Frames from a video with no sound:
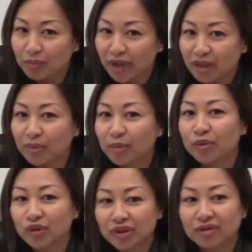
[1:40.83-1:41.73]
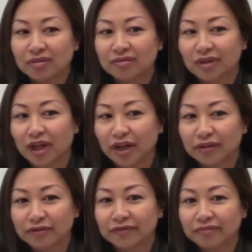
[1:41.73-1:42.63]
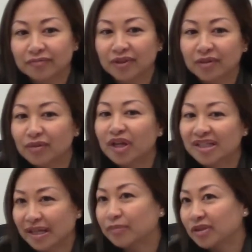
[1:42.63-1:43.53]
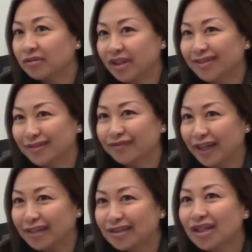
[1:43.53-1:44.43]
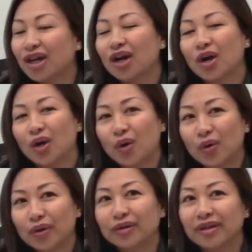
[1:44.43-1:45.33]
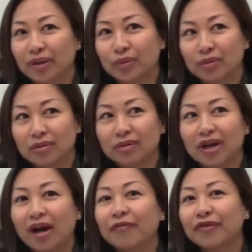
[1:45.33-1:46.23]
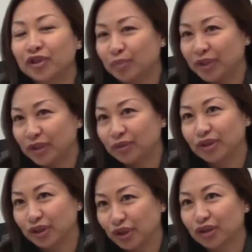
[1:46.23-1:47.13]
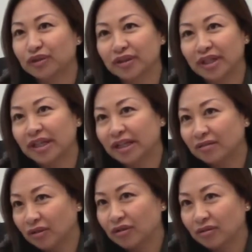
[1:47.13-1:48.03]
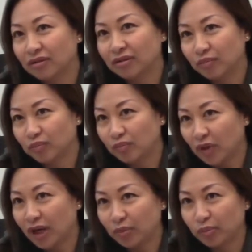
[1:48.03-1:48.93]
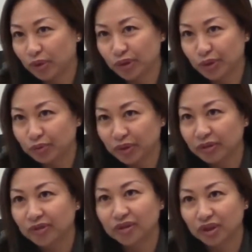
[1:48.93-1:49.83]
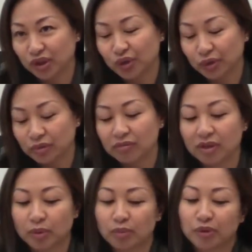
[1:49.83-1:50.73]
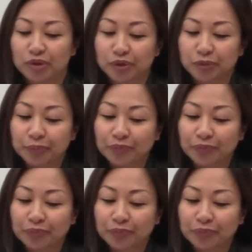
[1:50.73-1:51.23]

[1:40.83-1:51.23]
many people just kind of, accept that's the fact, or they will comfortably go to the doctor and get the high blood pressure pills to control their blood pressure.